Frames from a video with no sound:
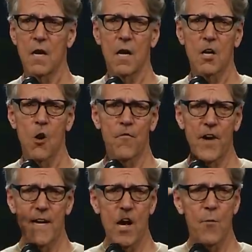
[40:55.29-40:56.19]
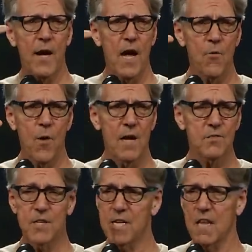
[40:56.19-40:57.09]
uh, Go find out what God
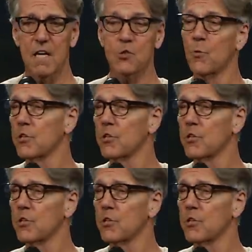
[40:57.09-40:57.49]
wants and tell us.